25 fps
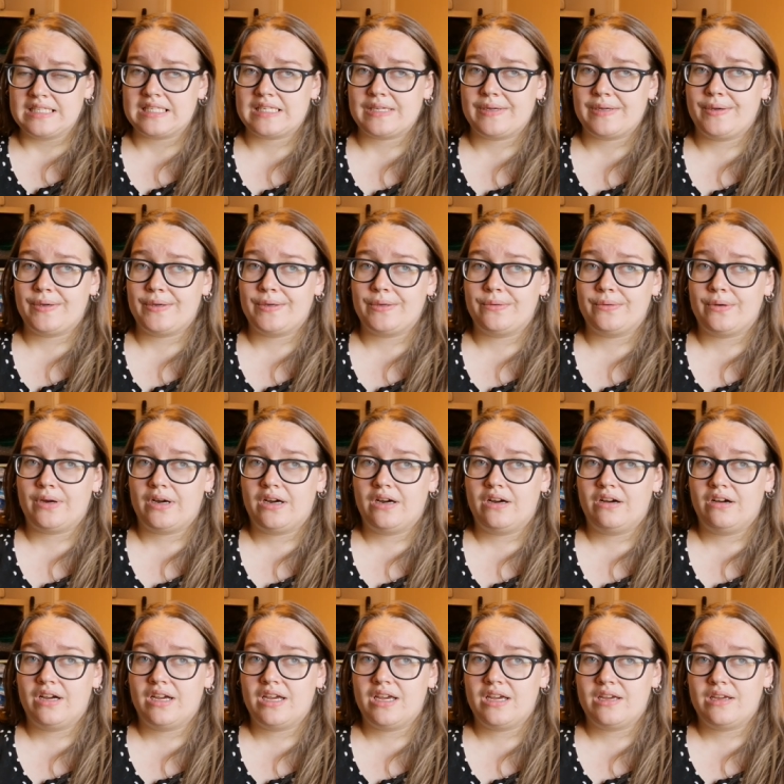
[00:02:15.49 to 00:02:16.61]
So
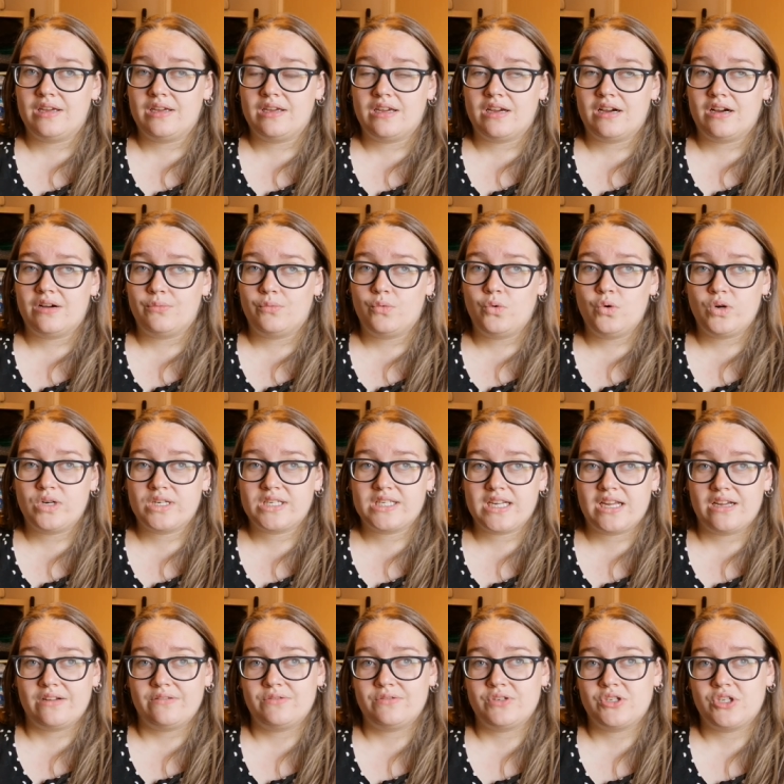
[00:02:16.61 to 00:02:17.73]
I
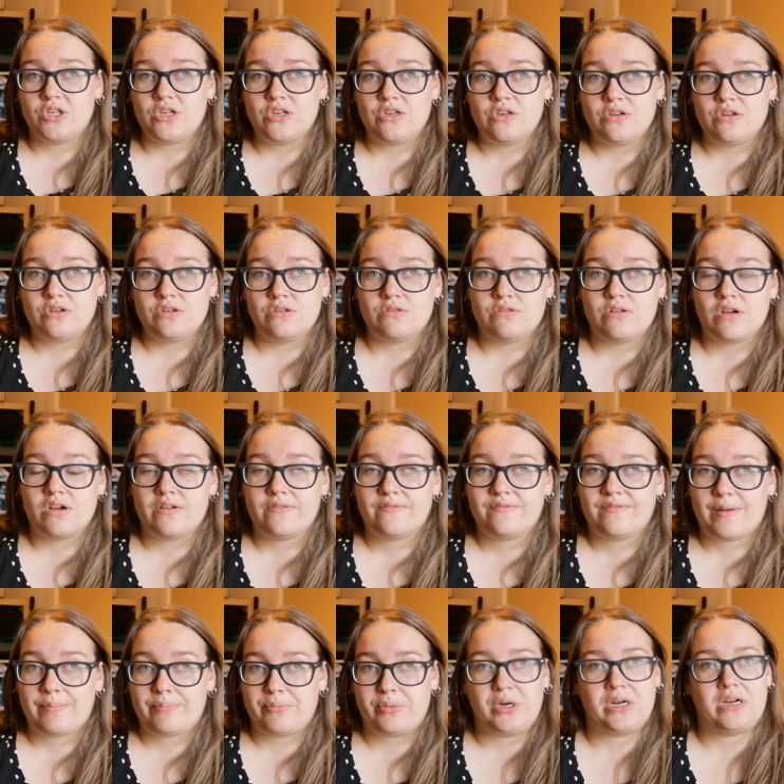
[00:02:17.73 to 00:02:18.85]
walked down to
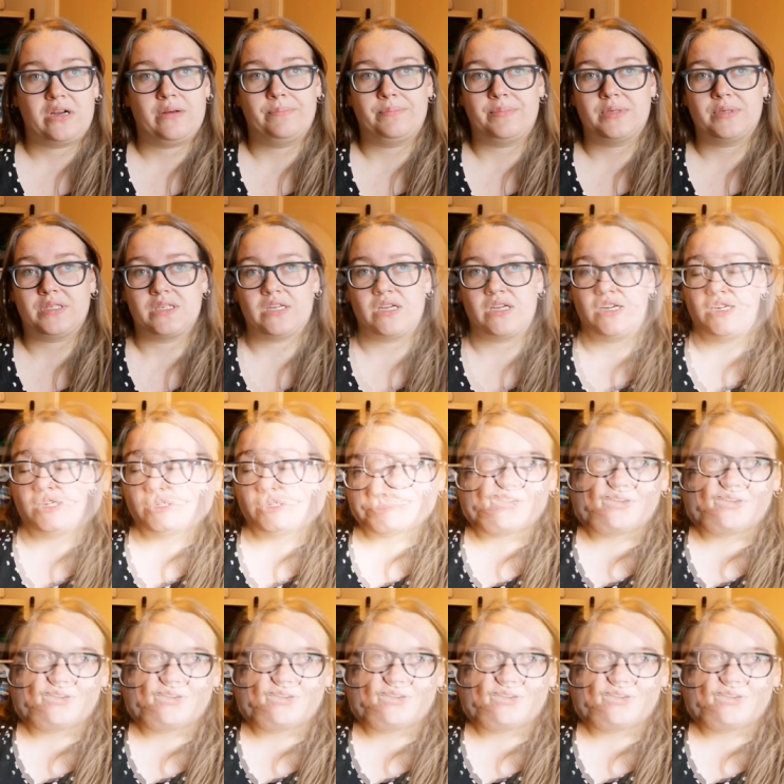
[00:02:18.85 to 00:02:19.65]
Fabric Bazaar.